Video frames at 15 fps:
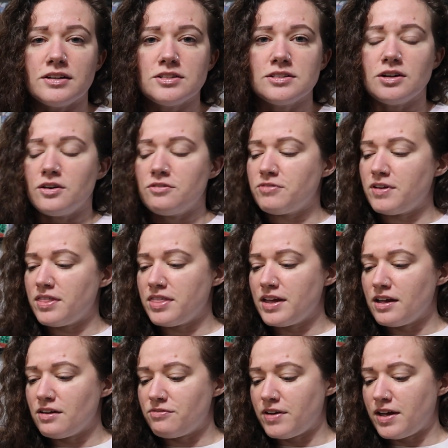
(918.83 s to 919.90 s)
So I
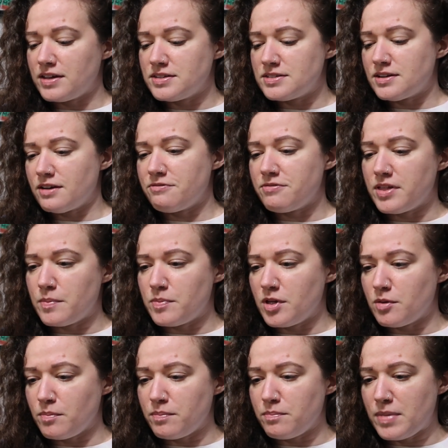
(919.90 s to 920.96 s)
think if I stuff them,
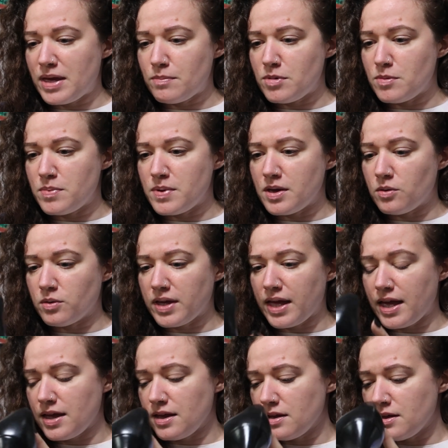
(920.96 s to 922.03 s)
they'll maybe be
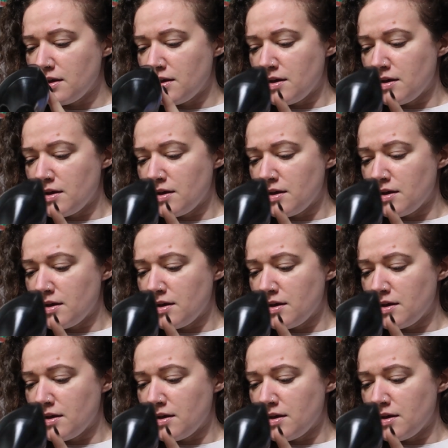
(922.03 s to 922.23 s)
okay.